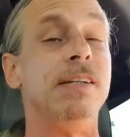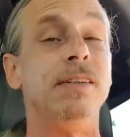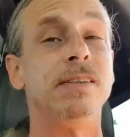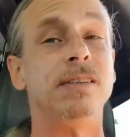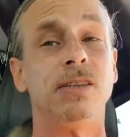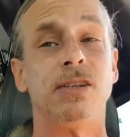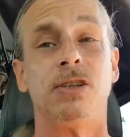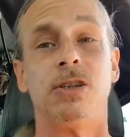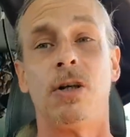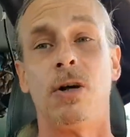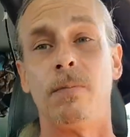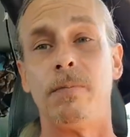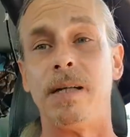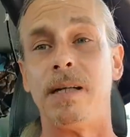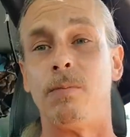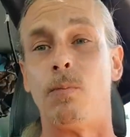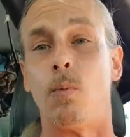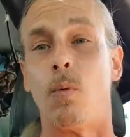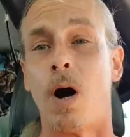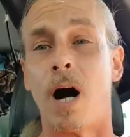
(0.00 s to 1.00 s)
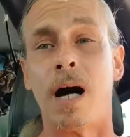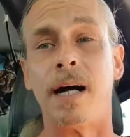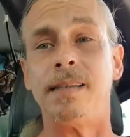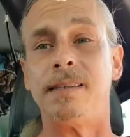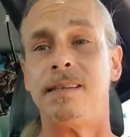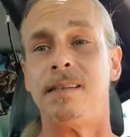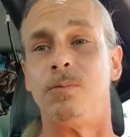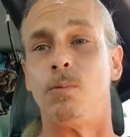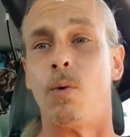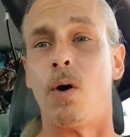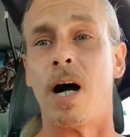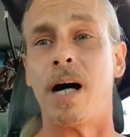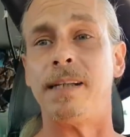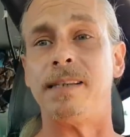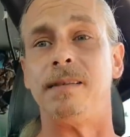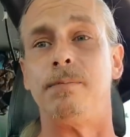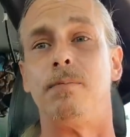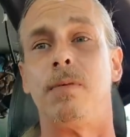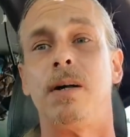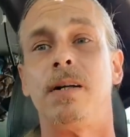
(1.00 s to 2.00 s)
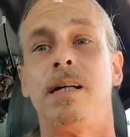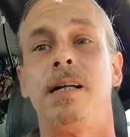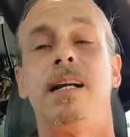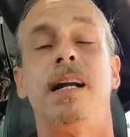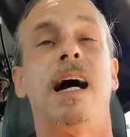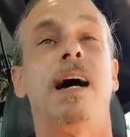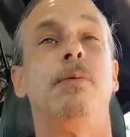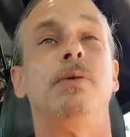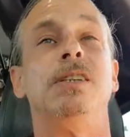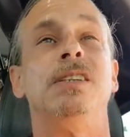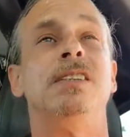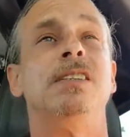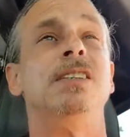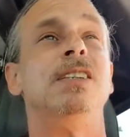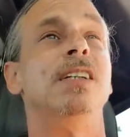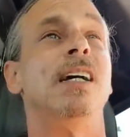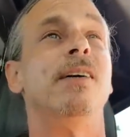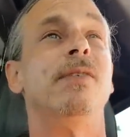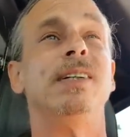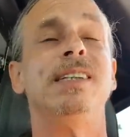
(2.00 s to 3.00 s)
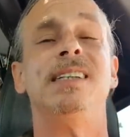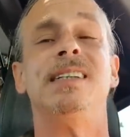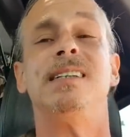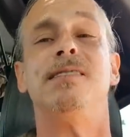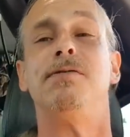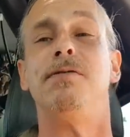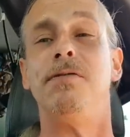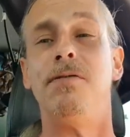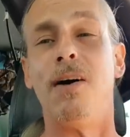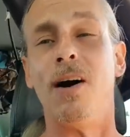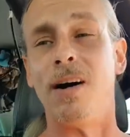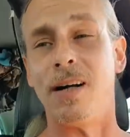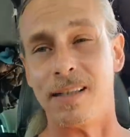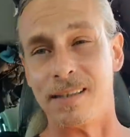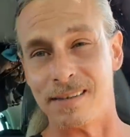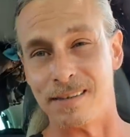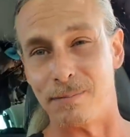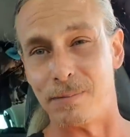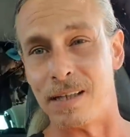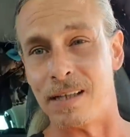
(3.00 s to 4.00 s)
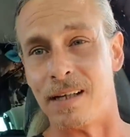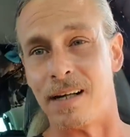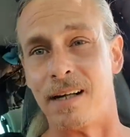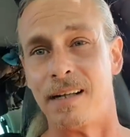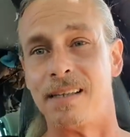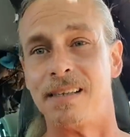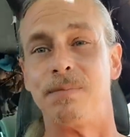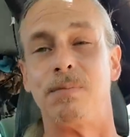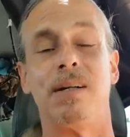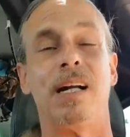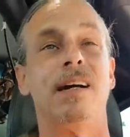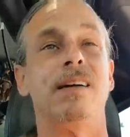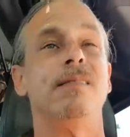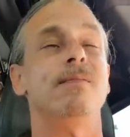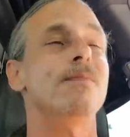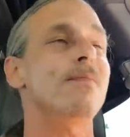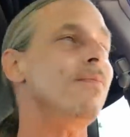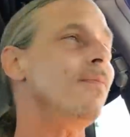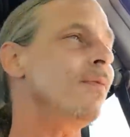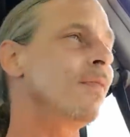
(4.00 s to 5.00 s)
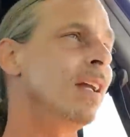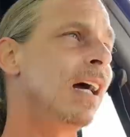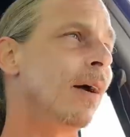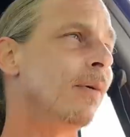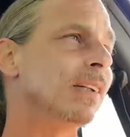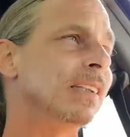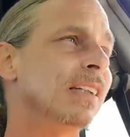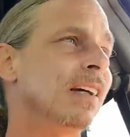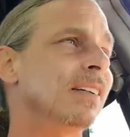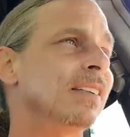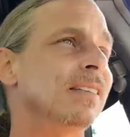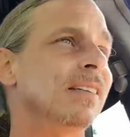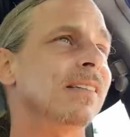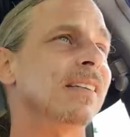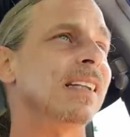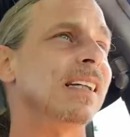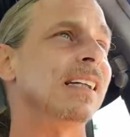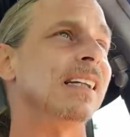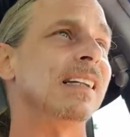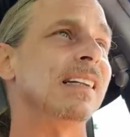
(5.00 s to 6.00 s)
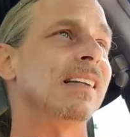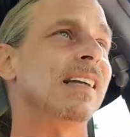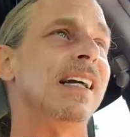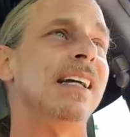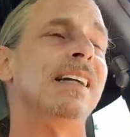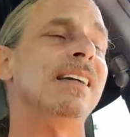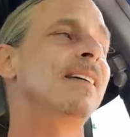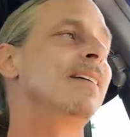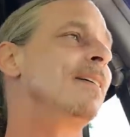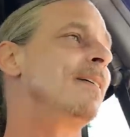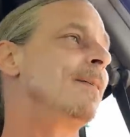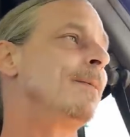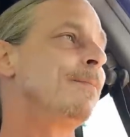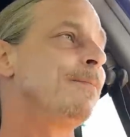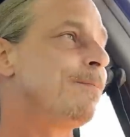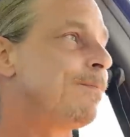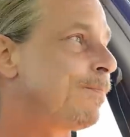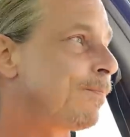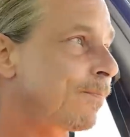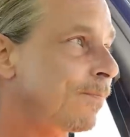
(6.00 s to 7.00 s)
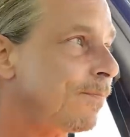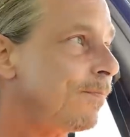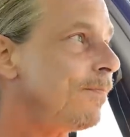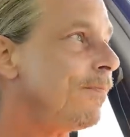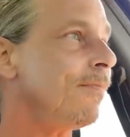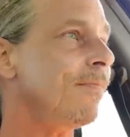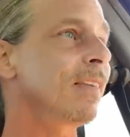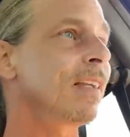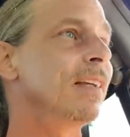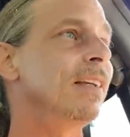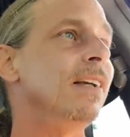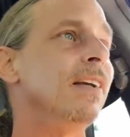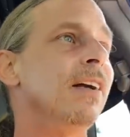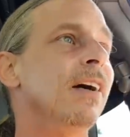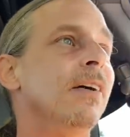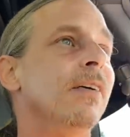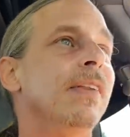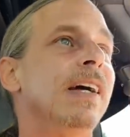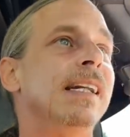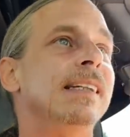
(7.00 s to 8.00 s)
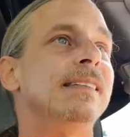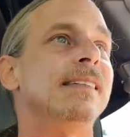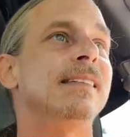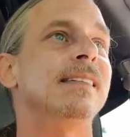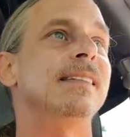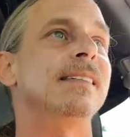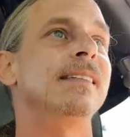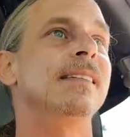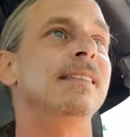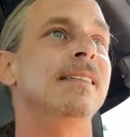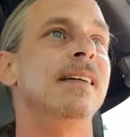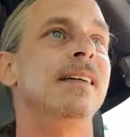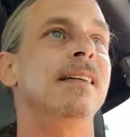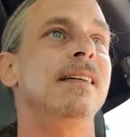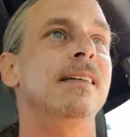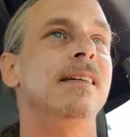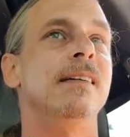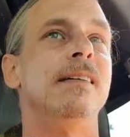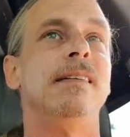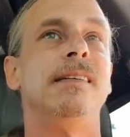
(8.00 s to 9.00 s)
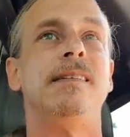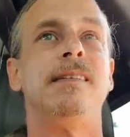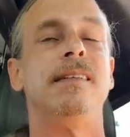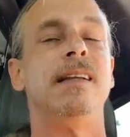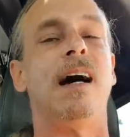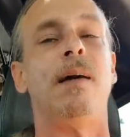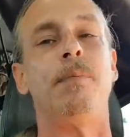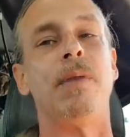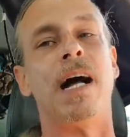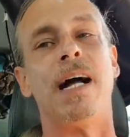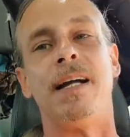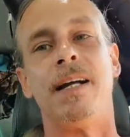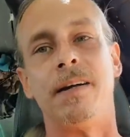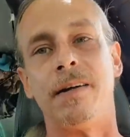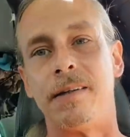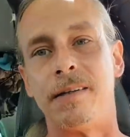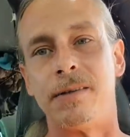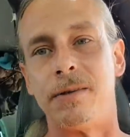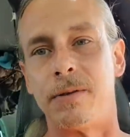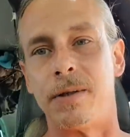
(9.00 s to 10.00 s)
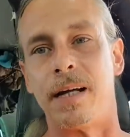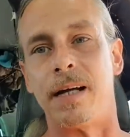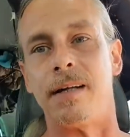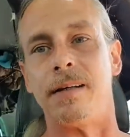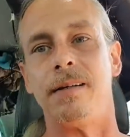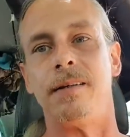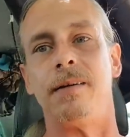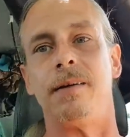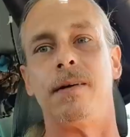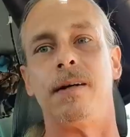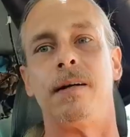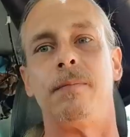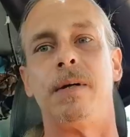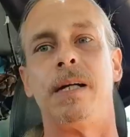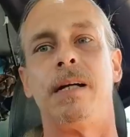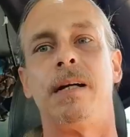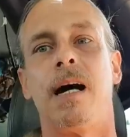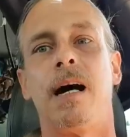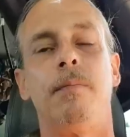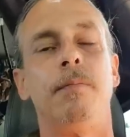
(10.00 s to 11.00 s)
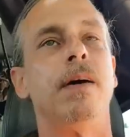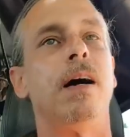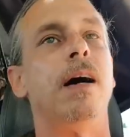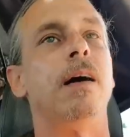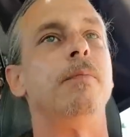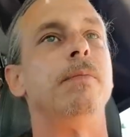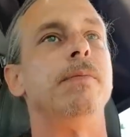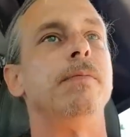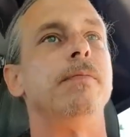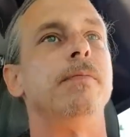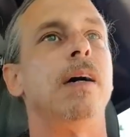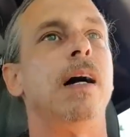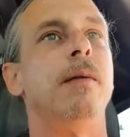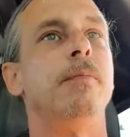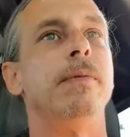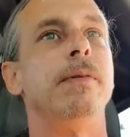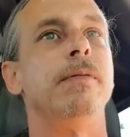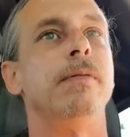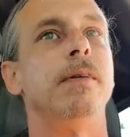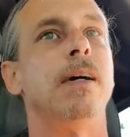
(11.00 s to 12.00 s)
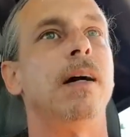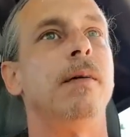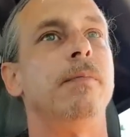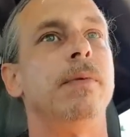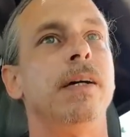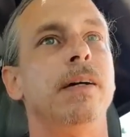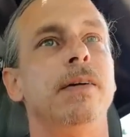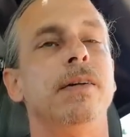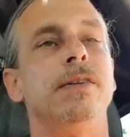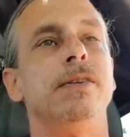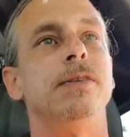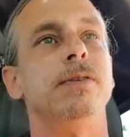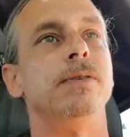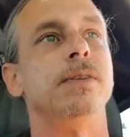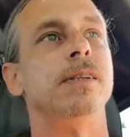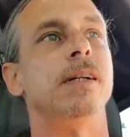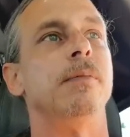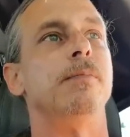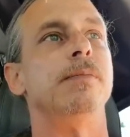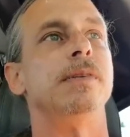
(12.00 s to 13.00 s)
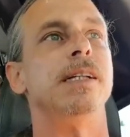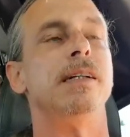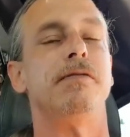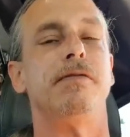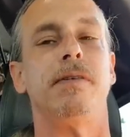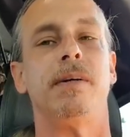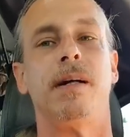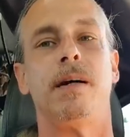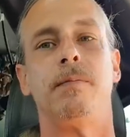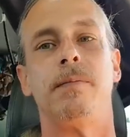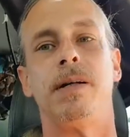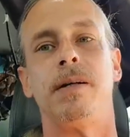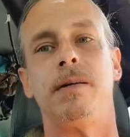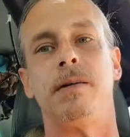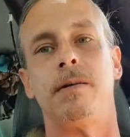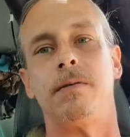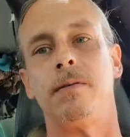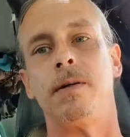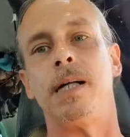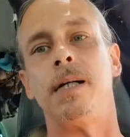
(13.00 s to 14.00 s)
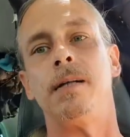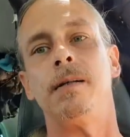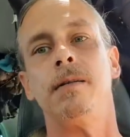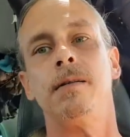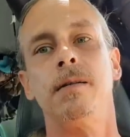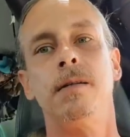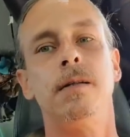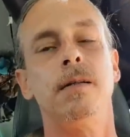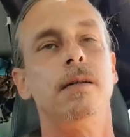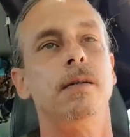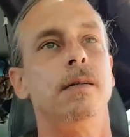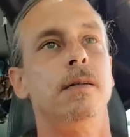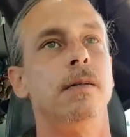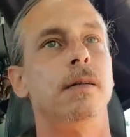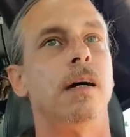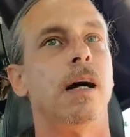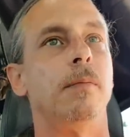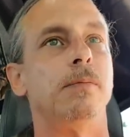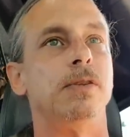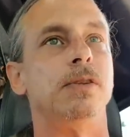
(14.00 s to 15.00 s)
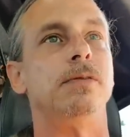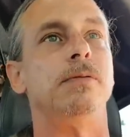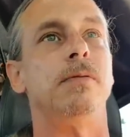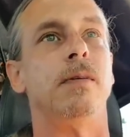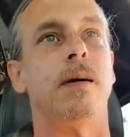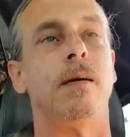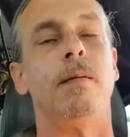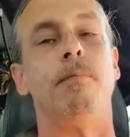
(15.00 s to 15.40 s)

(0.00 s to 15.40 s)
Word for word: he used to show me wads and wads of money, and I was jealous as fuck, to be honest. But I, I was also thinking like, you know, that's I'm not here to do that. You know what I mean? I'm I'm I'm I'm here to do something different. I'm here to like I'm